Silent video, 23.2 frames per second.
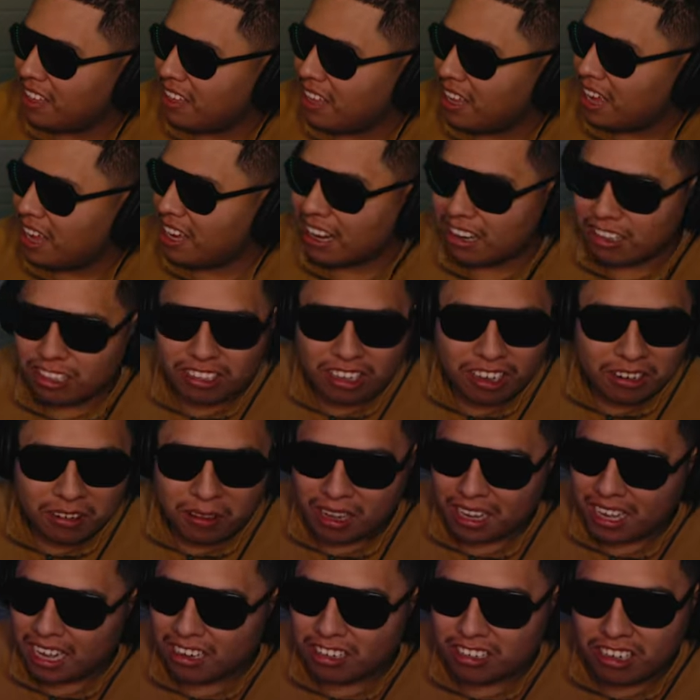I gotta shut up. I
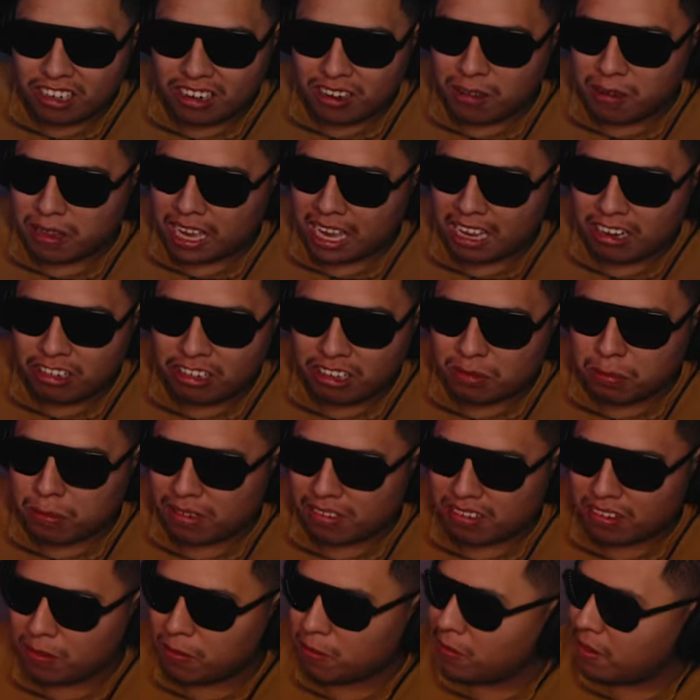gotta shut up. I can't jinx
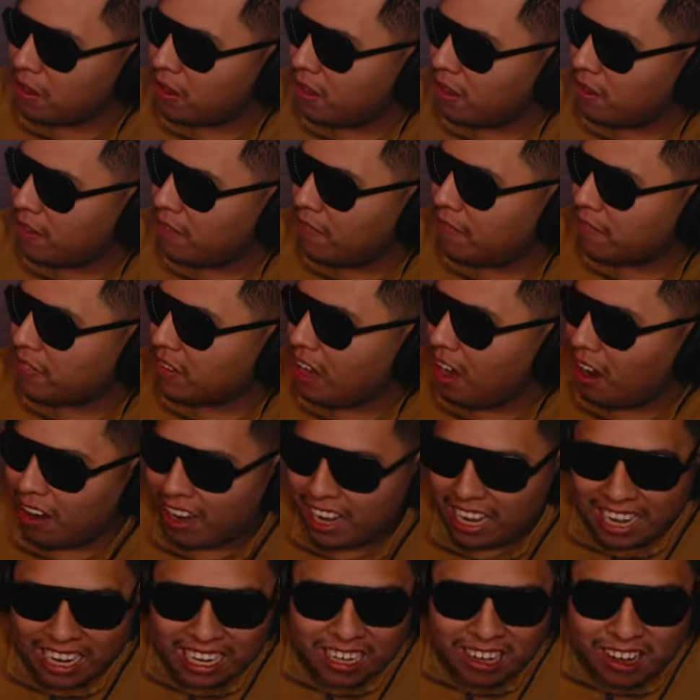myself. Alright,
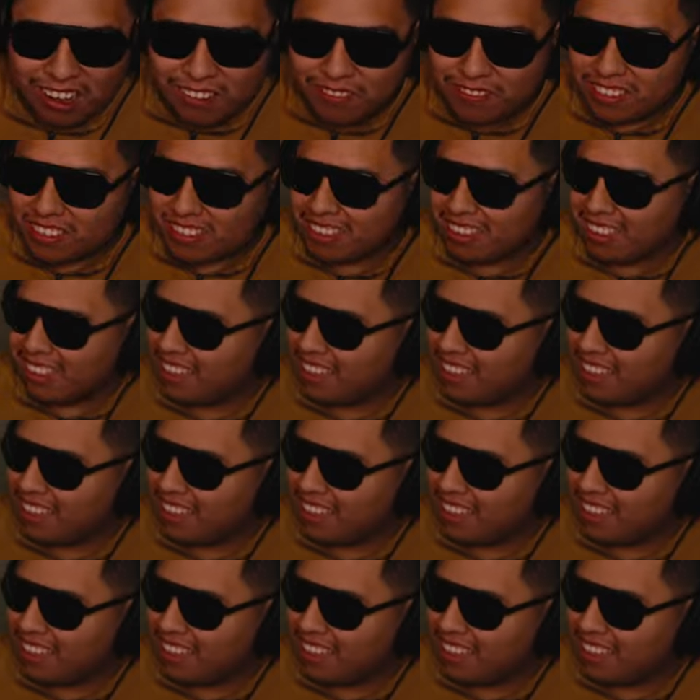handcuffs?